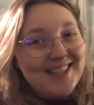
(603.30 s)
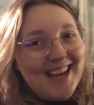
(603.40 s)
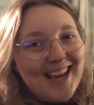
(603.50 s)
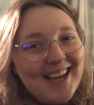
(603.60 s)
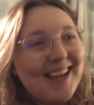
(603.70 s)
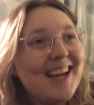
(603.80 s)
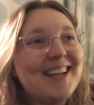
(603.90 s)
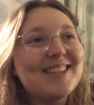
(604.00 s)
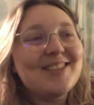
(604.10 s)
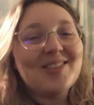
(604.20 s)
day, I
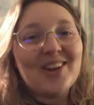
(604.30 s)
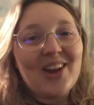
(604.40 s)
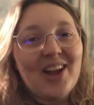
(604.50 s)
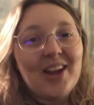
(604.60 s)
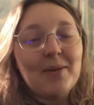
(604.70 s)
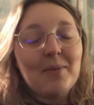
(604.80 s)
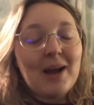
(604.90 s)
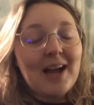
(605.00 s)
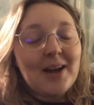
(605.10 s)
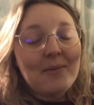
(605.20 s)
guess, storyline
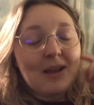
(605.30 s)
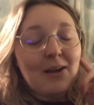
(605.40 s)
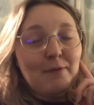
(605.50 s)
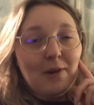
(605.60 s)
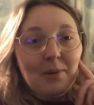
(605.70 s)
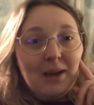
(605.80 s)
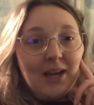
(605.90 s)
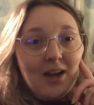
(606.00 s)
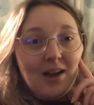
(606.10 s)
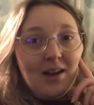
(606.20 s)
where we are following
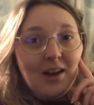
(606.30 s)
her,